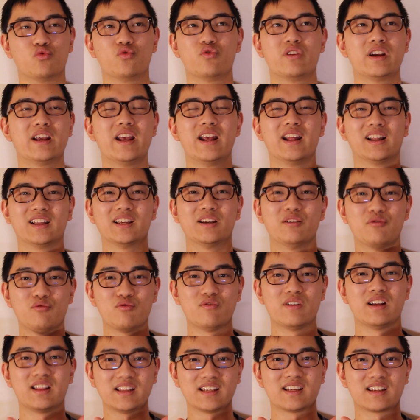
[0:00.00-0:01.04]
really,
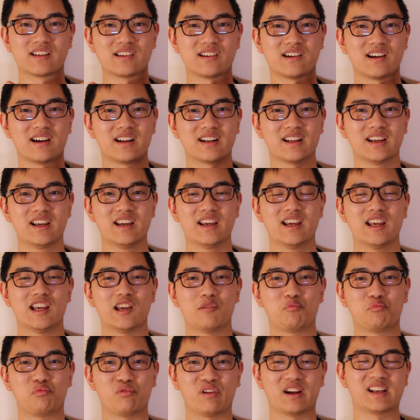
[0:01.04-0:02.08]
really good.
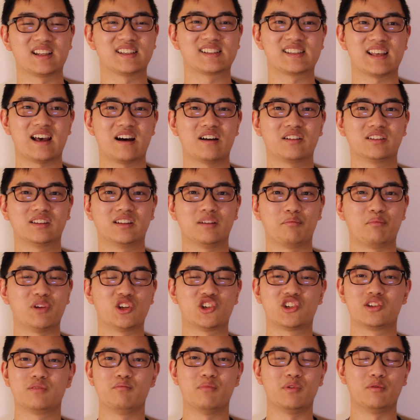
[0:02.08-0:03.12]
It brings out the ma
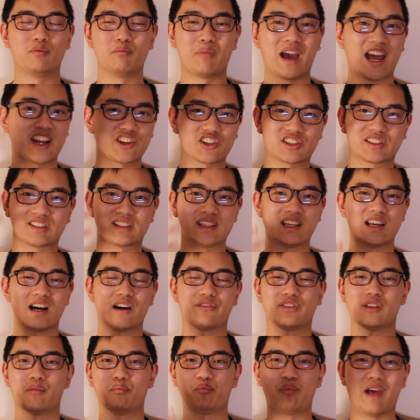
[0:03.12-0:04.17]
majesty
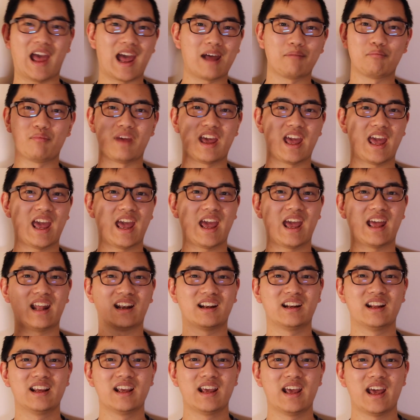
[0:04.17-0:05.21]
of the
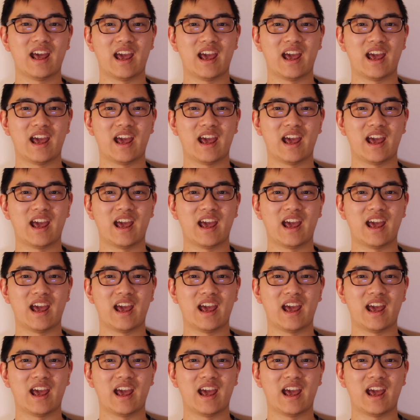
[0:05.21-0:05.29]
Batman